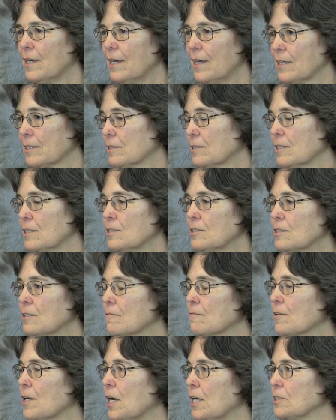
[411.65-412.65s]

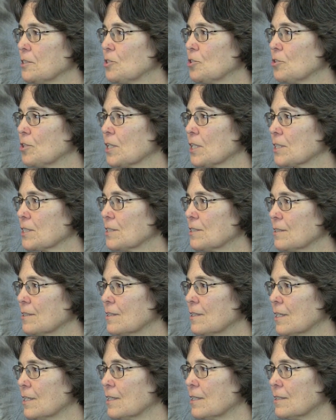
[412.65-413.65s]
X-sensitive construct,
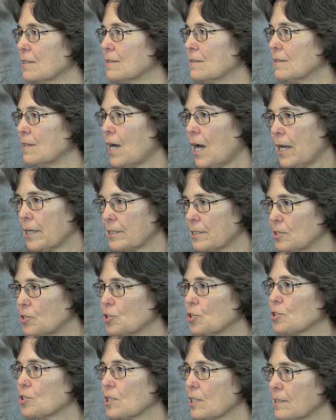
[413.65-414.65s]
then I can
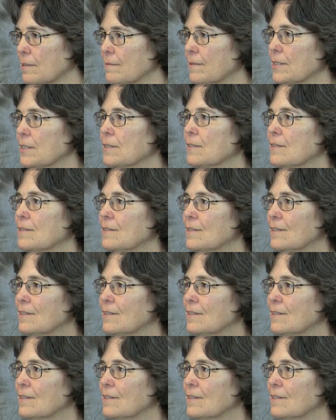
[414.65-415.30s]
just leave it.